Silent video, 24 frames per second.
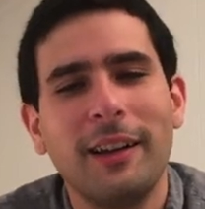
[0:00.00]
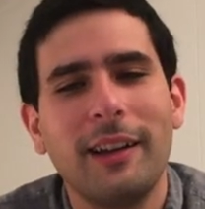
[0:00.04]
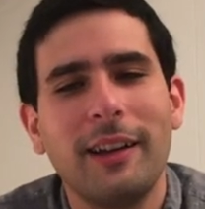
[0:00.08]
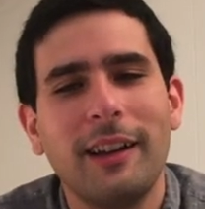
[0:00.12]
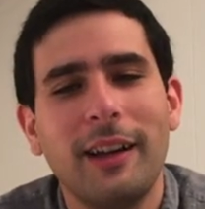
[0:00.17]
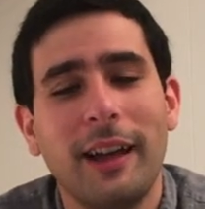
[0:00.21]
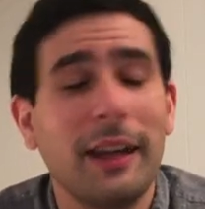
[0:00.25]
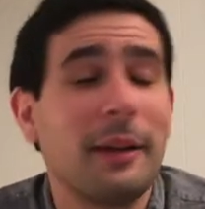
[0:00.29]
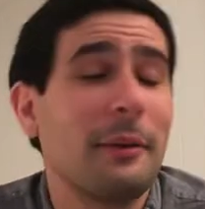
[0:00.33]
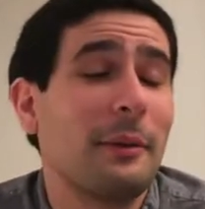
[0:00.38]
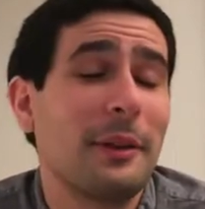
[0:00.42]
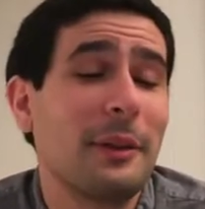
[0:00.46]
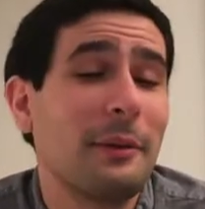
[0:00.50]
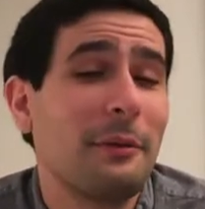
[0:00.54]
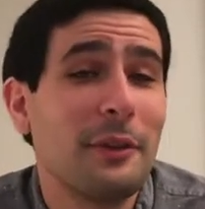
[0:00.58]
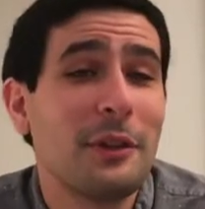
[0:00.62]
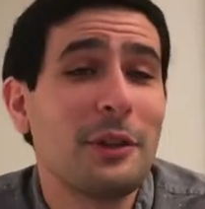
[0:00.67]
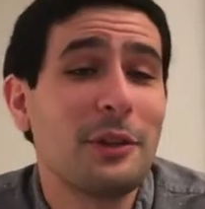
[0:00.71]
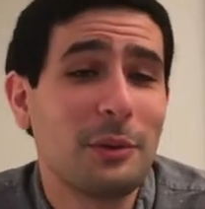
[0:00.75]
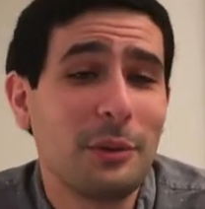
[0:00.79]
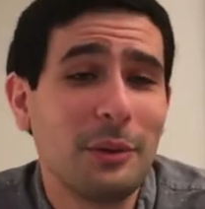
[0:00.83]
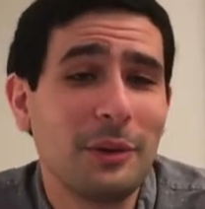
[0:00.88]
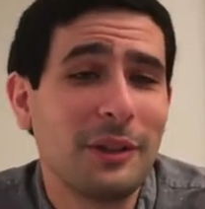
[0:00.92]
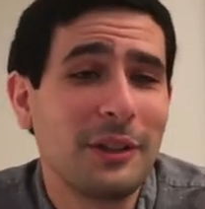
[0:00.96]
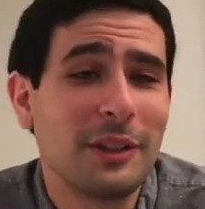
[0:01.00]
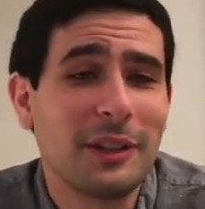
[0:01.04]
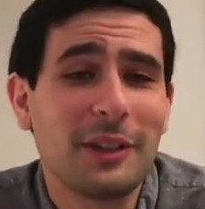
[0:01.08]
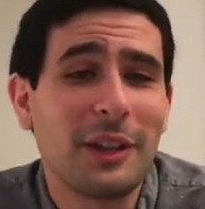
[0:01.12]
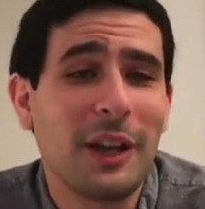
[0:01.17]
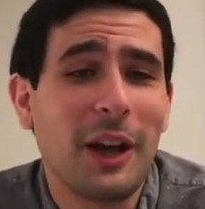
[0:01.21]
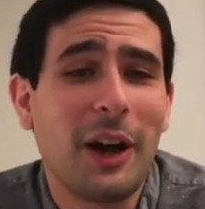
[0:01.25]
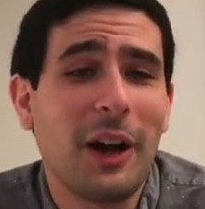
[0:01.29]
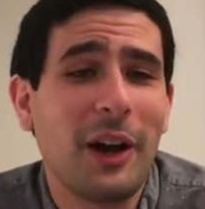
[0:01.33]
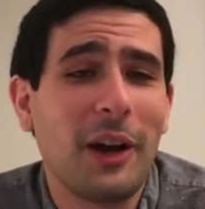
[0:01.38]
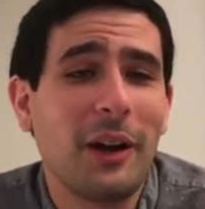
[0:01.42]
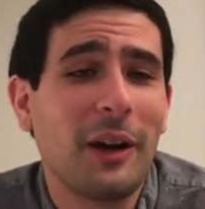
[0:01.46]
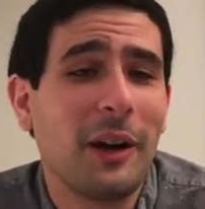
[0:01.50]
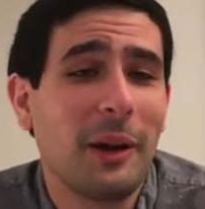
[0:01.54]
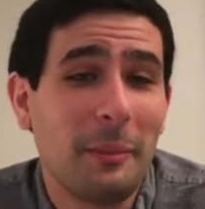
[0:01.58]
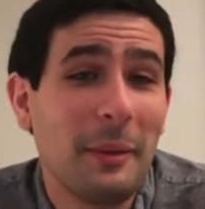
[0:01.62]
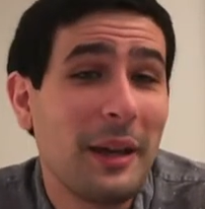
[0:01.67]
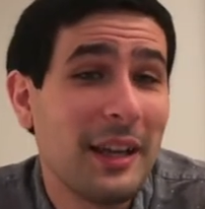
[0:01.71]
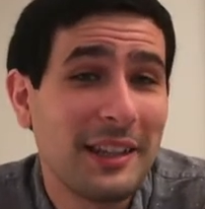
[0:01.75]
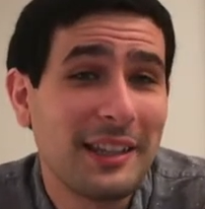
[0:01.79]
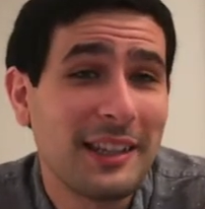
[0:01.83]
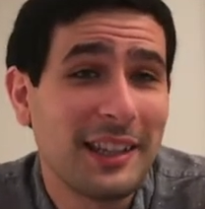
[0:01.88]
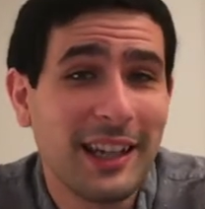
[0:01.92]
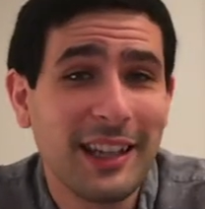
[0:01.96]
Anyway, the visuals are
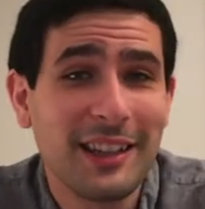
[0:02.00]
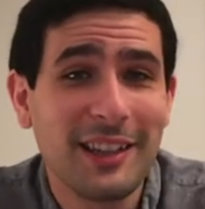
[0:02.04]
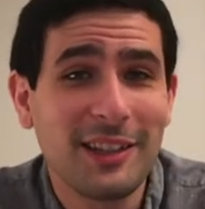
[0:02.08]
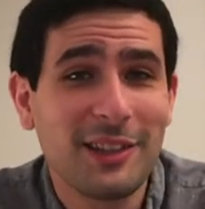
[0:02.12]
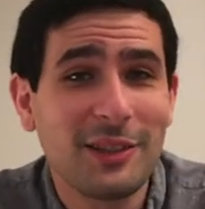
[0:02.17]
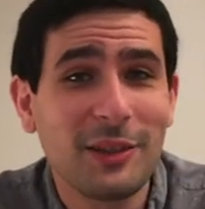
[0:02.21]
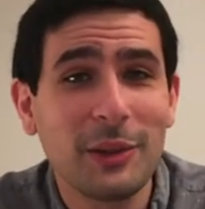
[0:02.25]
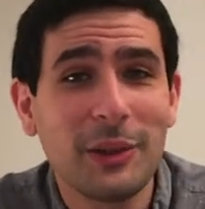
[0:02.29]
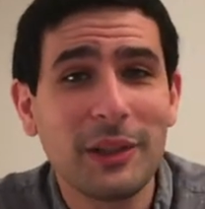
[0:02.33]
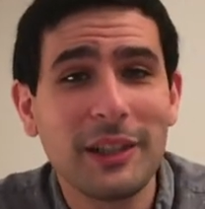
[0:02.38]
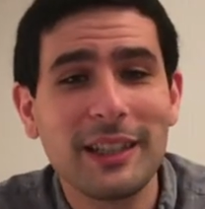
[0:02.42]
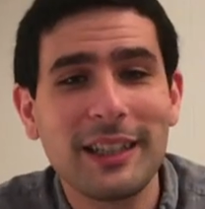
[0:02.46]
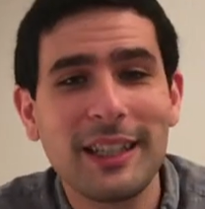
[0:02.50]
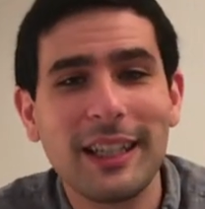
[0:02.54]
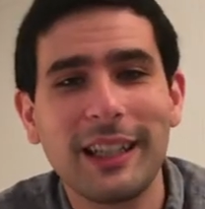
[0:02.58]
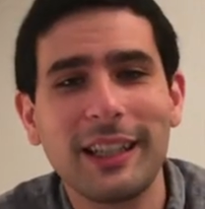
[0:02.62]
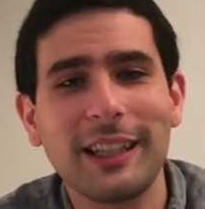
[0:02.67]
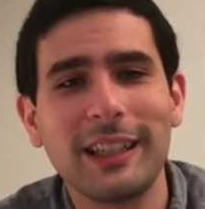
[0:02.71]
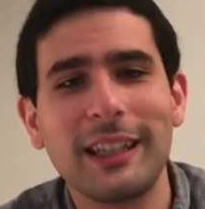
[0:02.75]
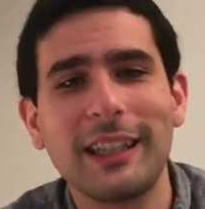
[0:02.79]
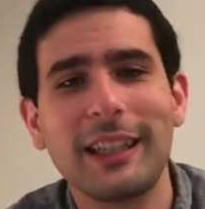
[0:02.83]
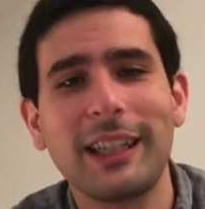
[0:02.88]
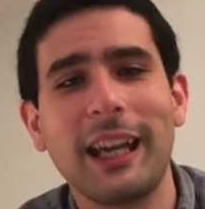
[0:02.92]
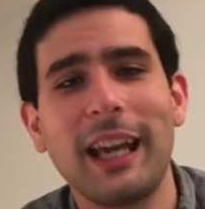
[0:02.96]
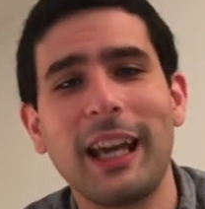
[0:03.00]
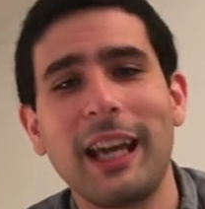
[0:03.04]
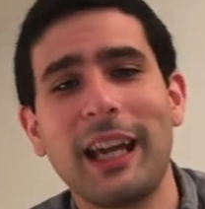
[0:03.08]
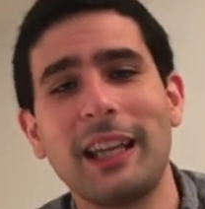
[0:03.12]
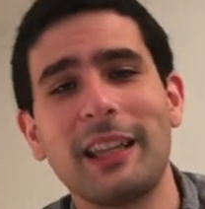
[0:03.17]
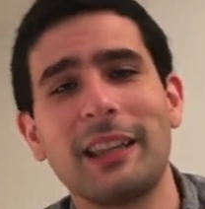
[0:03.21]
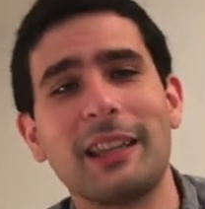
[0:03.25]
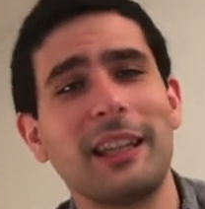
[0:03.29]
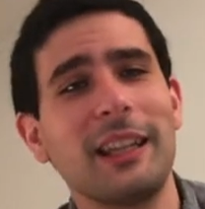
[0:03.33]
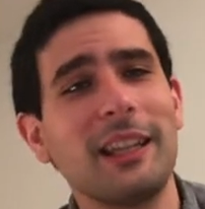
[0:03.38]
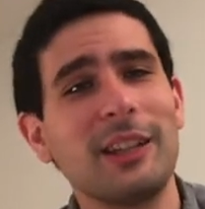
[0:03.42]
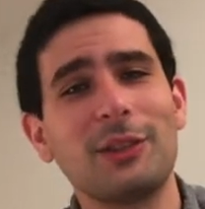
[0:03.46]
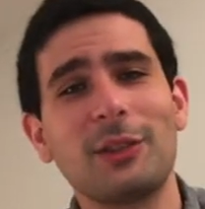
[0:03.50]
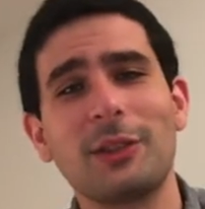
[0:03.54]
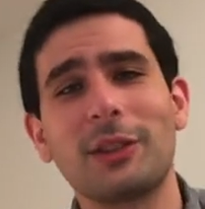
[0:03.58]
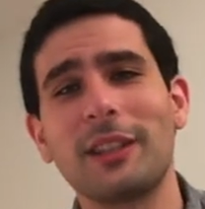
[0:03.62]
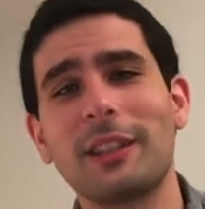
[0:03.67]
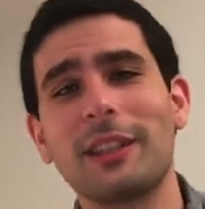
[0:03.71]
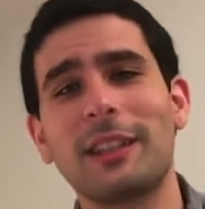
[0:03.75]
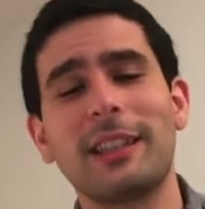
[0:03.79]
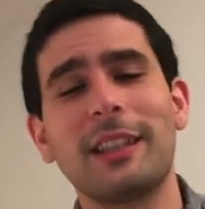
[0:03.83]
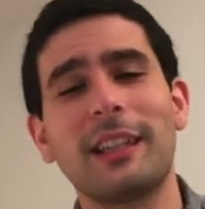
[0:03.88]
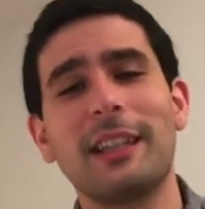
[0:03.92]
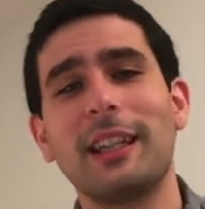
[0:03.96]
amazing, and the storytelling and the
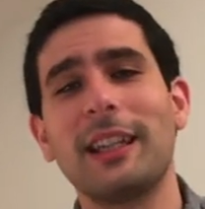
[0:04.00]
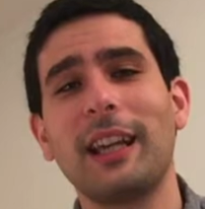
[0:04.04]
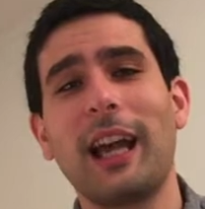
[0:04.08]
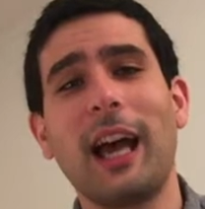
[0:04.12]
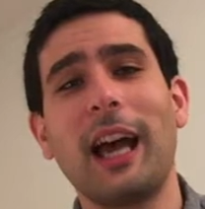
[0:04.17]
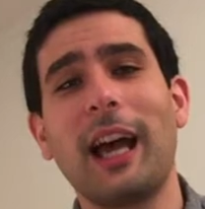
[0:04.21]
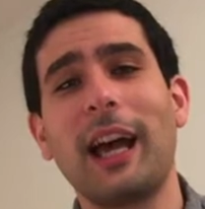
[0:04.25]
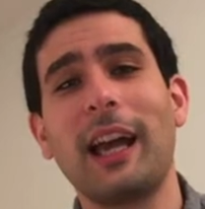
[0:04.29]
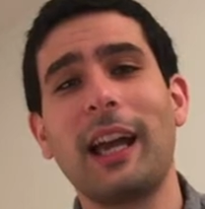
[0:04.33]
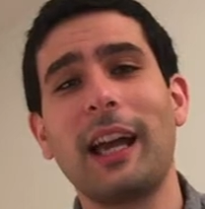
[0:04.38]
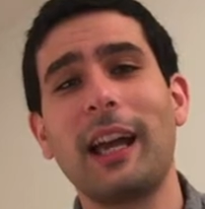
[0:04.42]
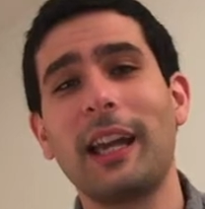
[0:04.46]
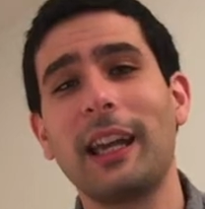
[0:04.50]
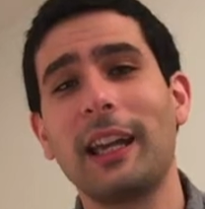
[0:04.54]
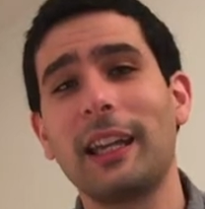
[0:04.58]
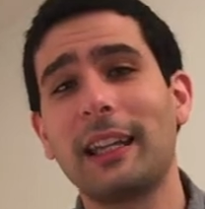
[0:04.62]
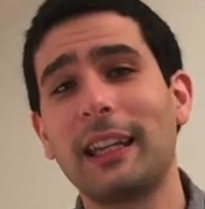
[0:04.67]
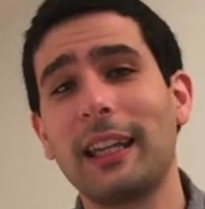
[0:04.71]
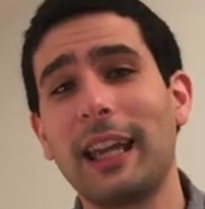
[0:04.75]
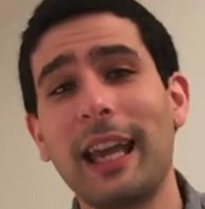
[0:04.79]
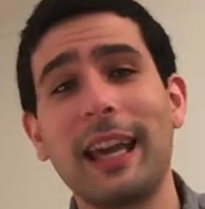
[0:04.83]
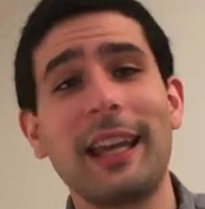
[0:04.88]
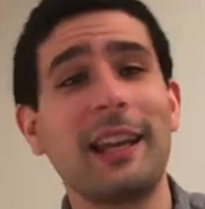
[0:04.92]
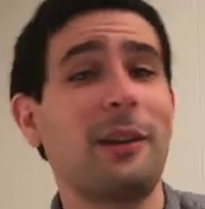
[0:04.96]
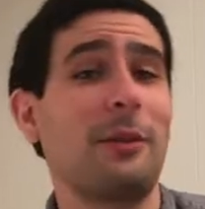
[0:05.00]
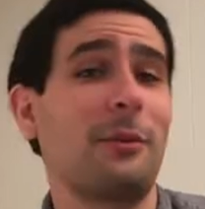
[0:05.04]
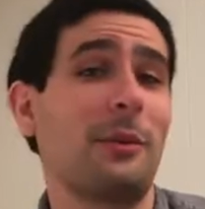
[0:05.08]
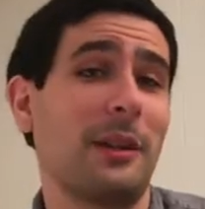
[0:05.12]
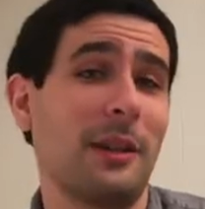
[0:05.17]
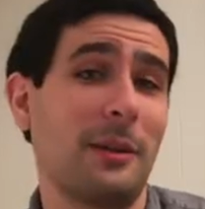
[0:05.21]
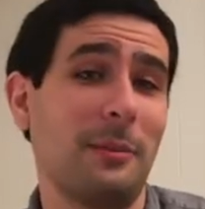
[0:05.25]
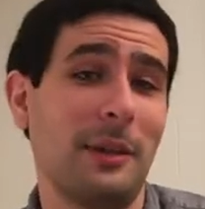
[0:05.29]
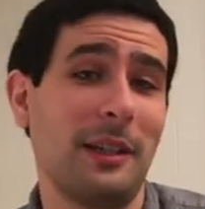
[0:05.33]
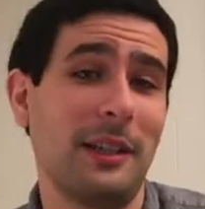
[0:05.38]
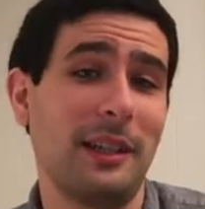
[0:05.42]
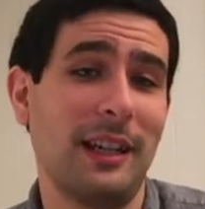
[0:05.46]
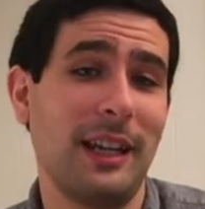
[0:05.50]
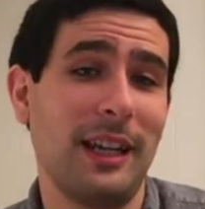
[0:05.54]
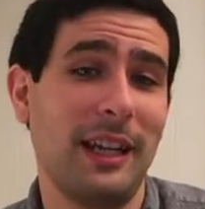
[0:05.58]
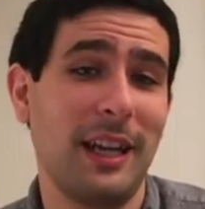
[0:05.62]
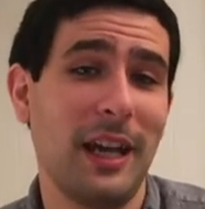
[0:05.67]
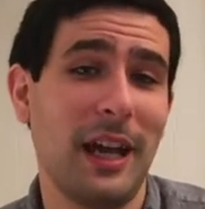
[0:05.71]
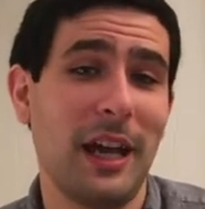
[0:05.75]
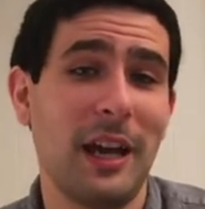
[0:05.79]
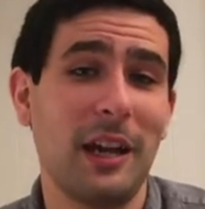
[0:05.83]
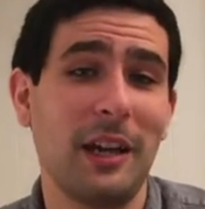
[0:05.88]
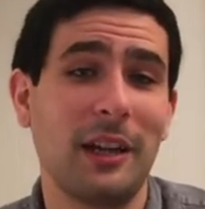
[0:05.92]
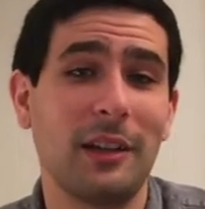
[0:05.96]
intricacy, I cannot recommend it any
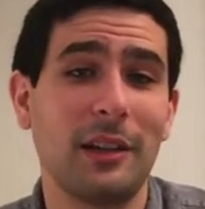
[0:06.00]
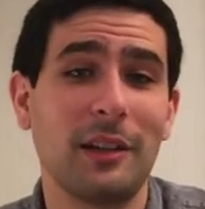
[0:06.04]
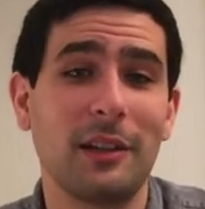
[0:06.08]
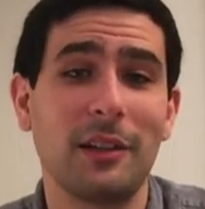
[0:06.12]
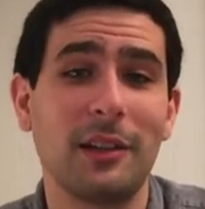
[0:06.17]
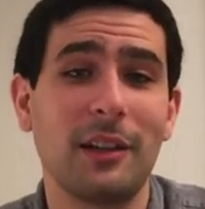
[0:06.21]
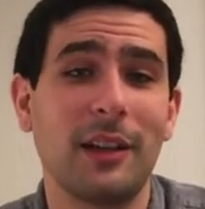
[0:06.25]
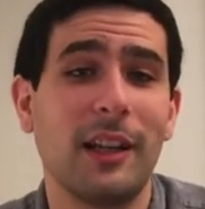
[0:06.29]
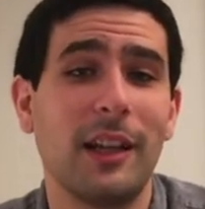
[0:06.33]
higher.